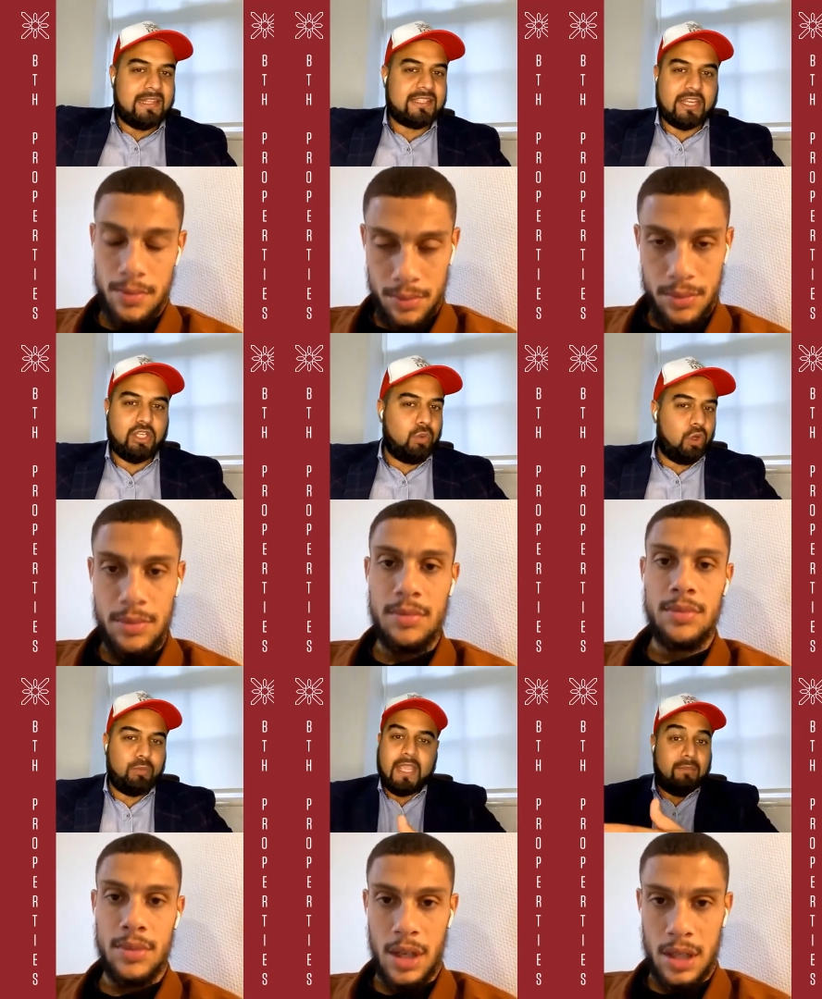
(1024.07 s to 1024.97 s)
Speaker 1: and you
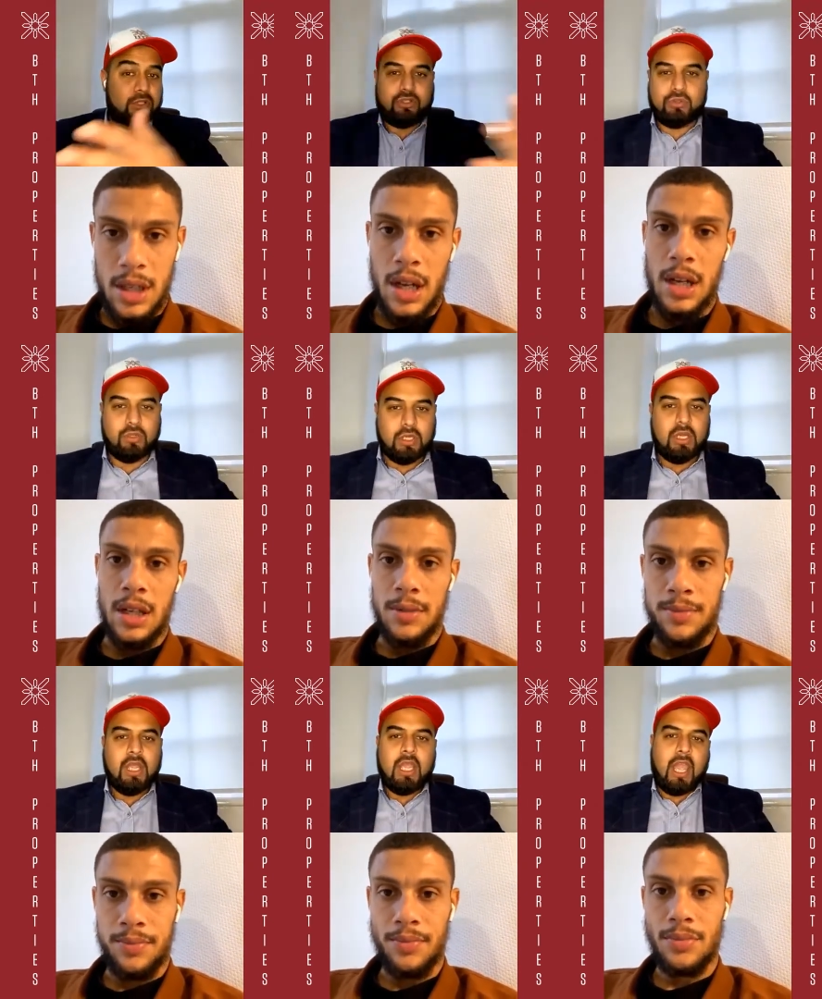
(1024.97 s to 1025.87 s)
won't be exactly. able to.
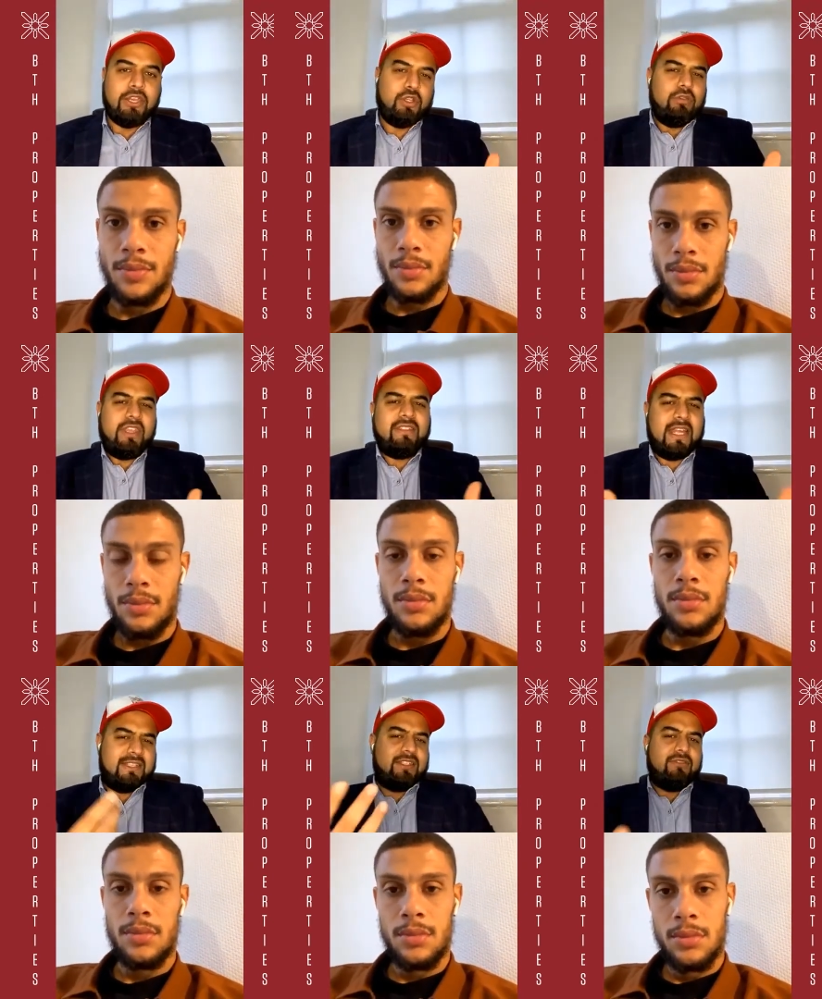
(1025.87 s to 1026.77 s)
And do you think
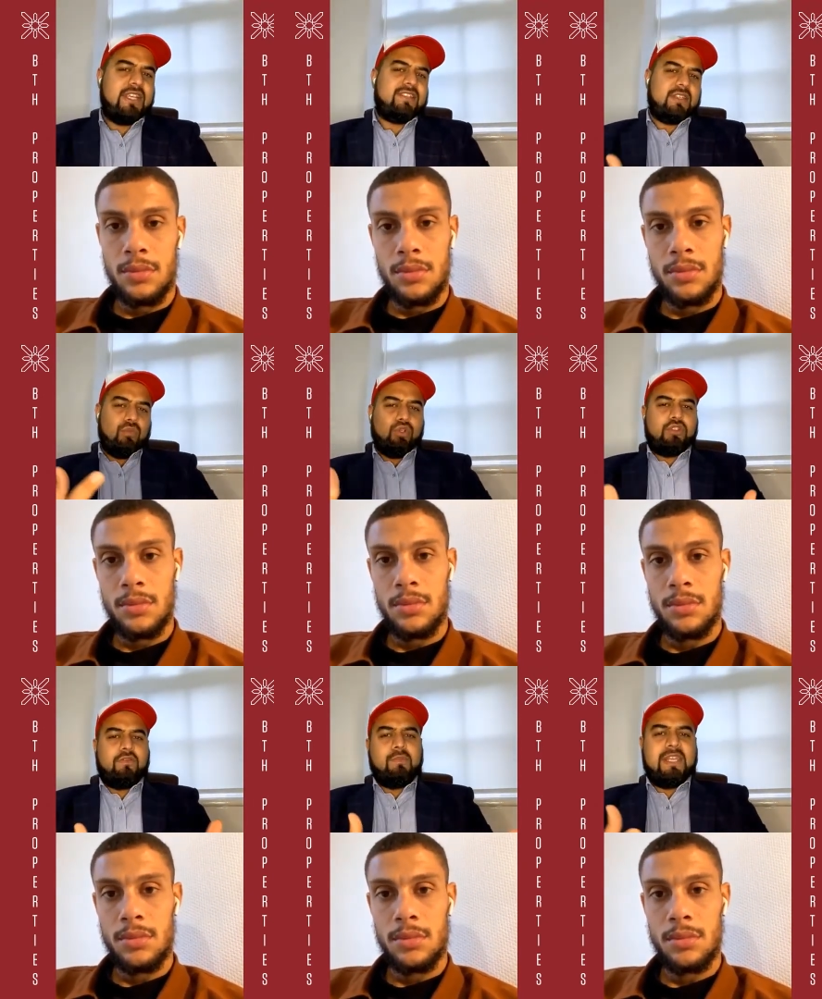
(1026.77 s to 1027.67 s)
that's the reason most
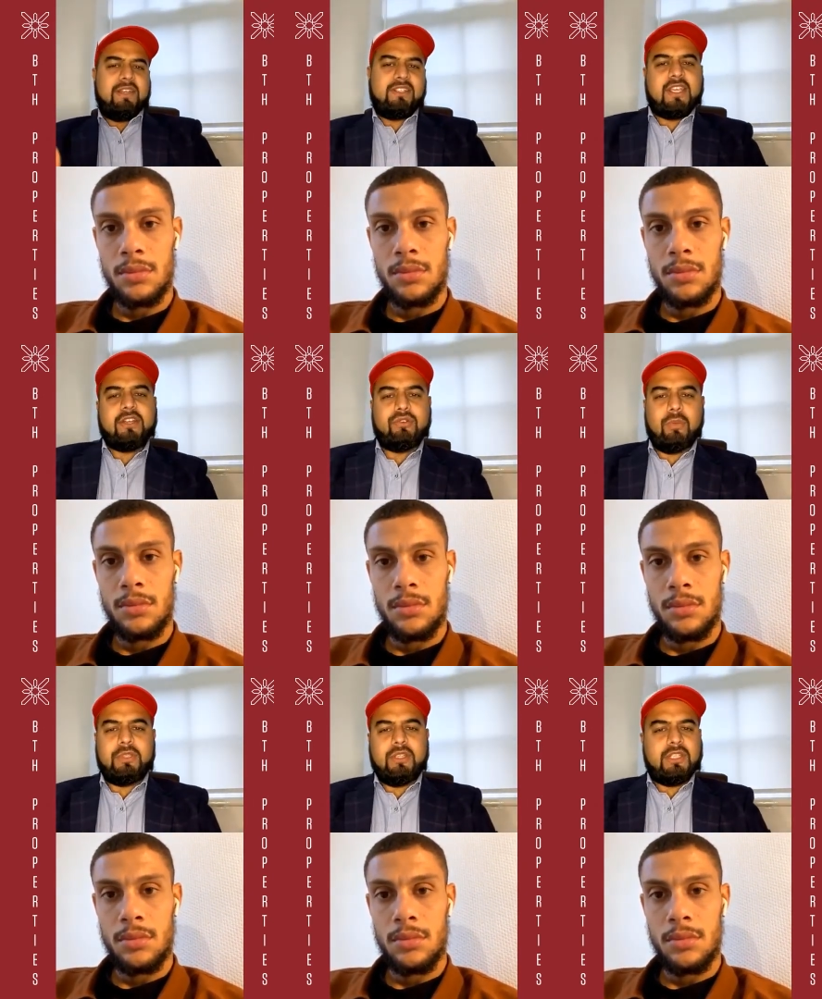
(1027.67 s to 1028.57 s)
of the players get
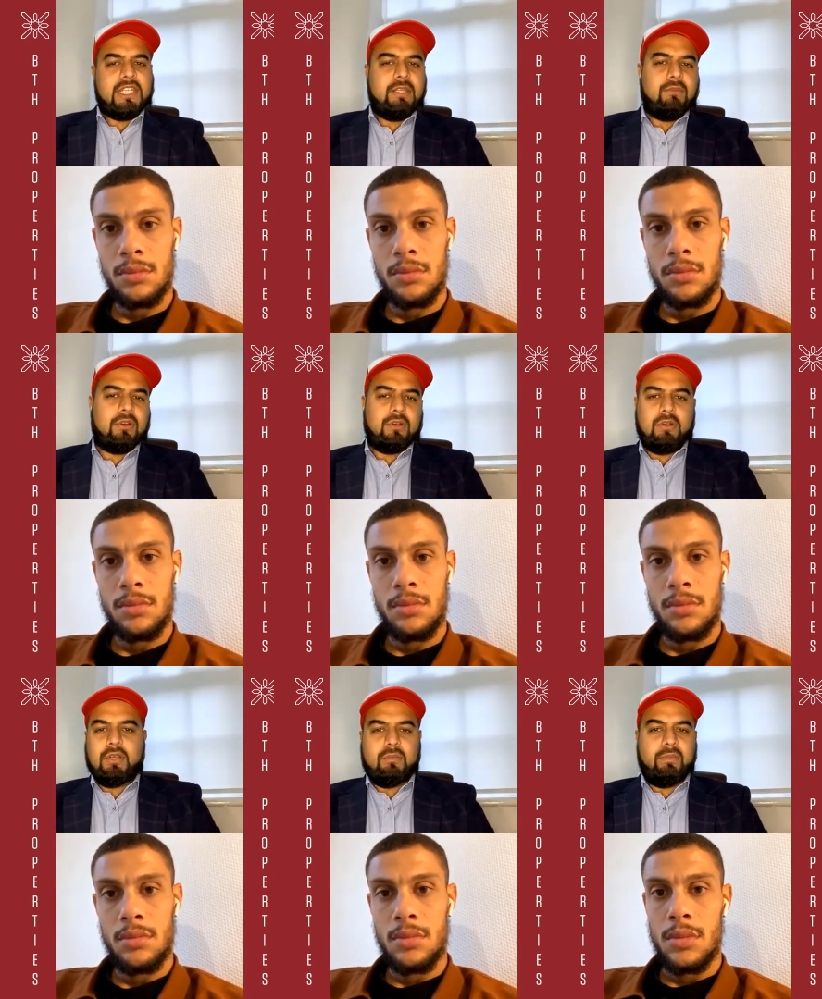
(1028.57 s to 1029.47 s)
dropped in the team, or
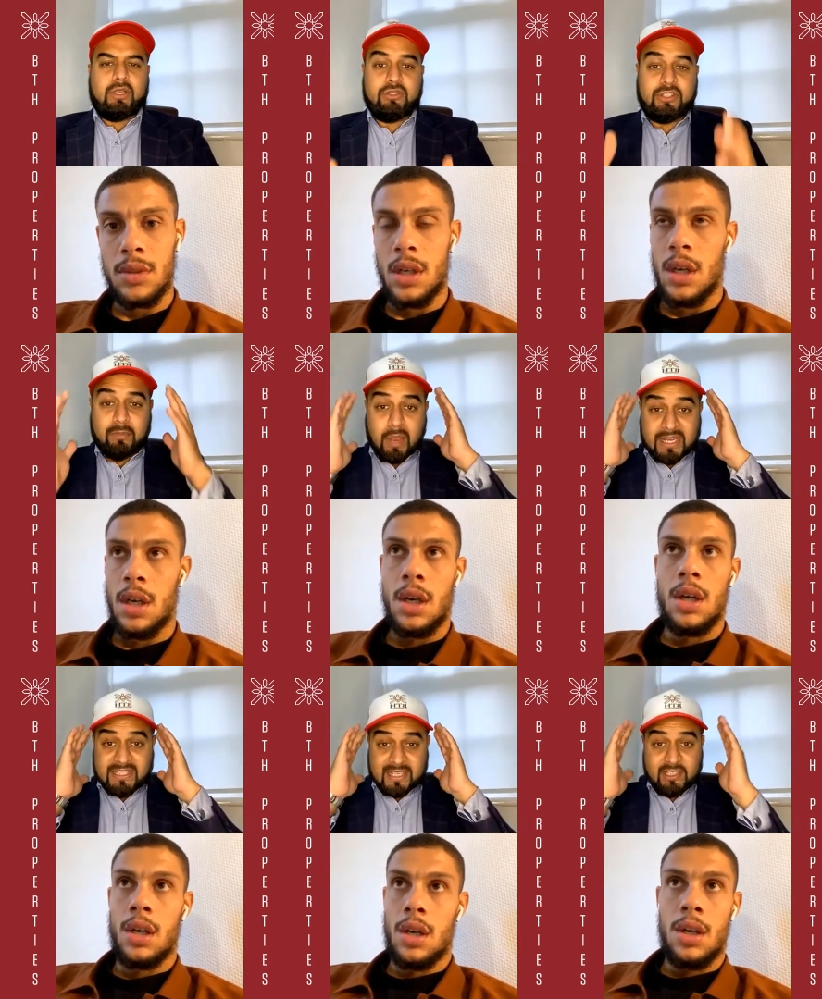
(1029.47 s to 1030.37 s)
uh, because their
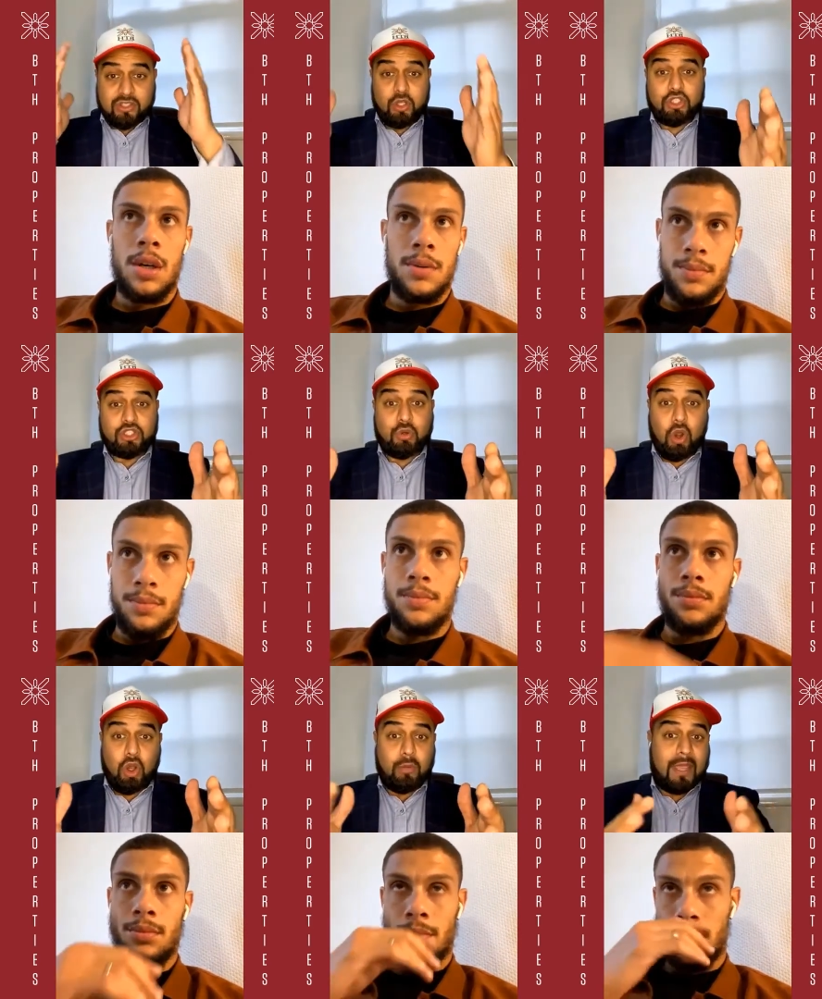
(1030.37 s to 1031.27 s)
mindset is not
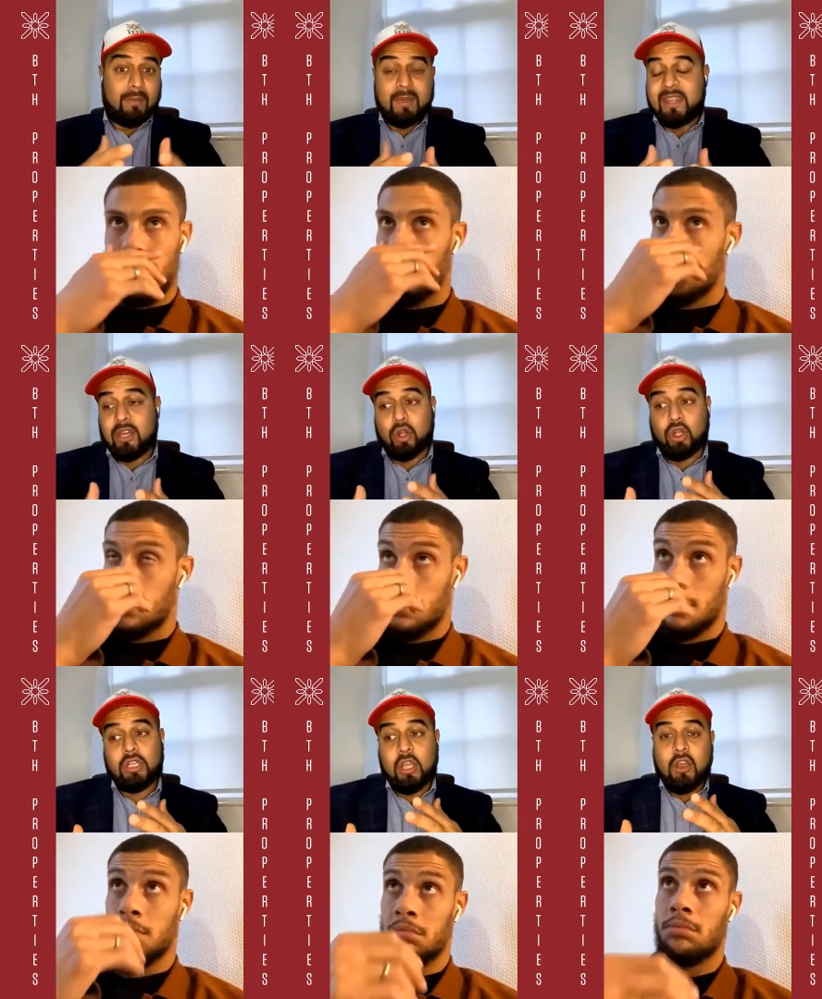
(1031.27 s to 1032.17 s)
strong? Maybe they're not
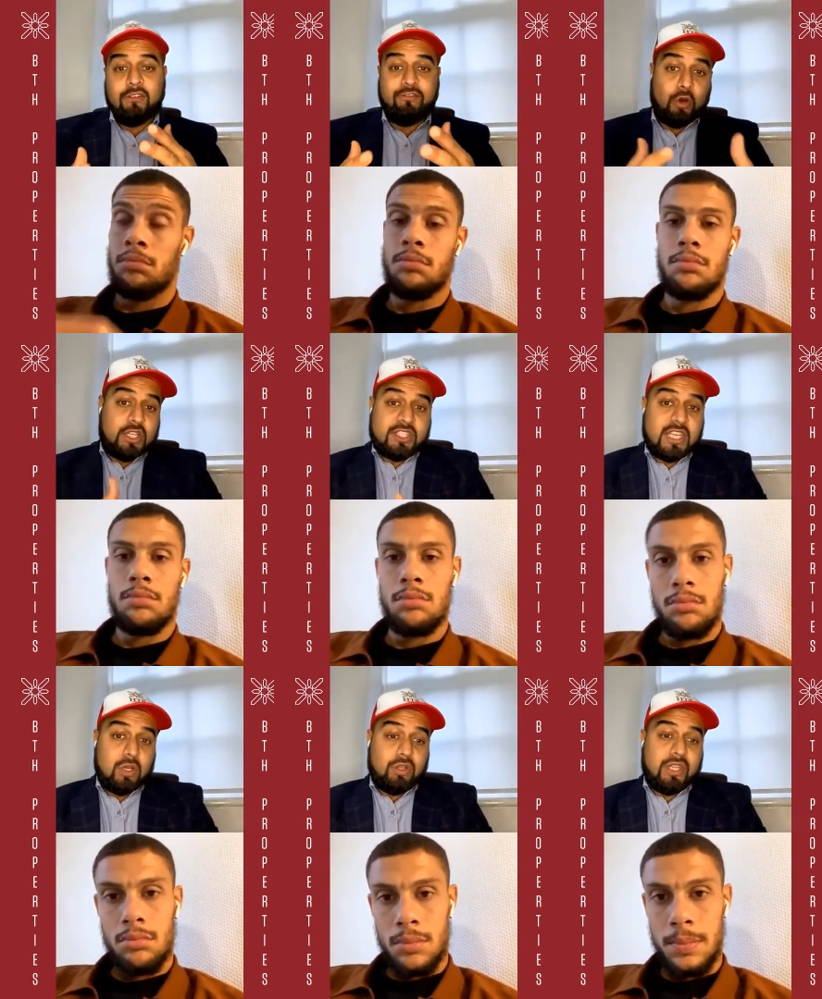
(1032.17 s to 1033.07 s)

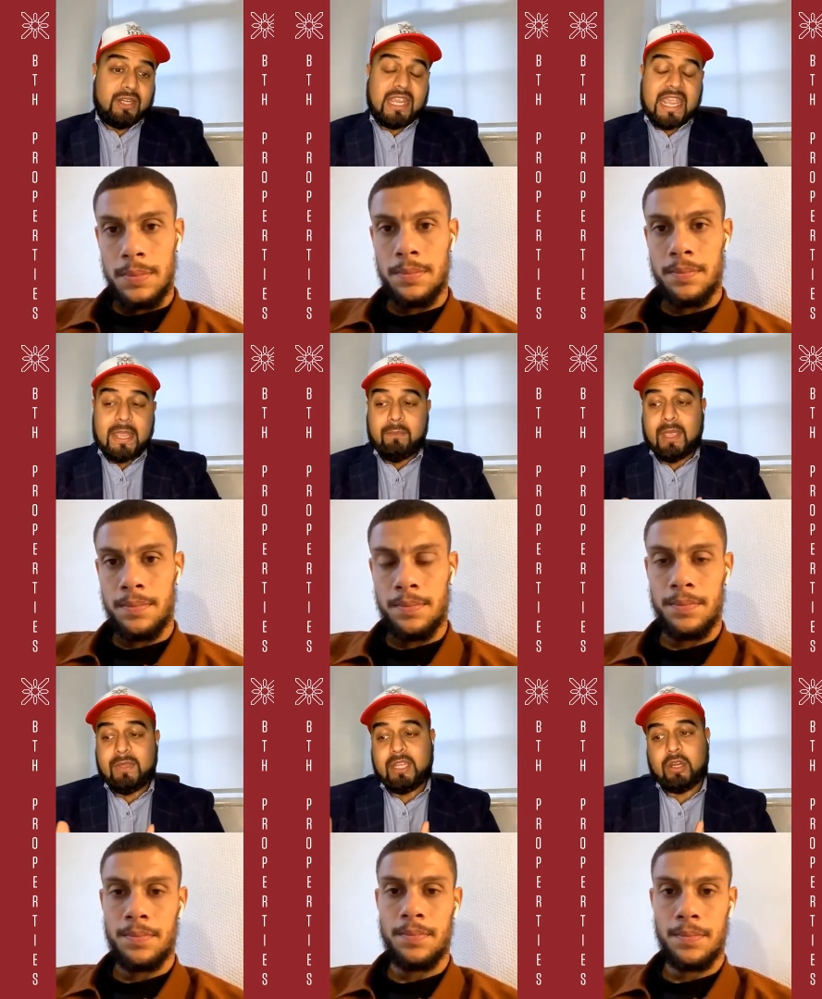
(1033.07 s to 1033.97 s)
focusing on their game.
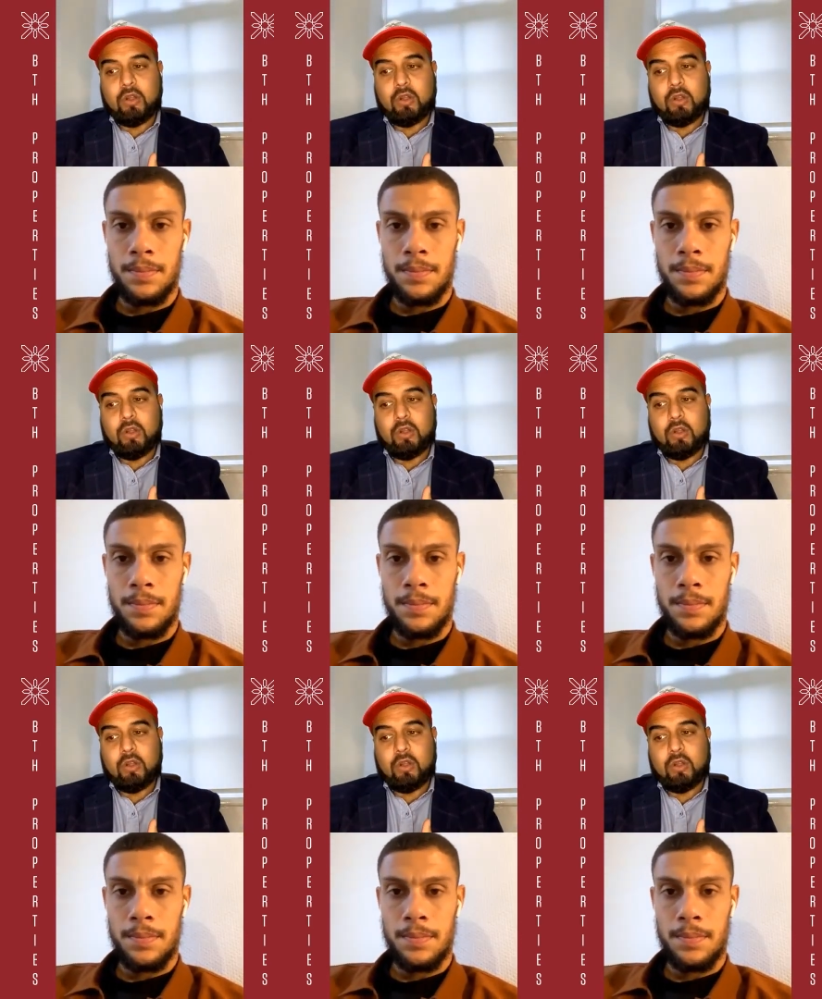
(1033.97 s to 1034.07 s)
Maybe they're not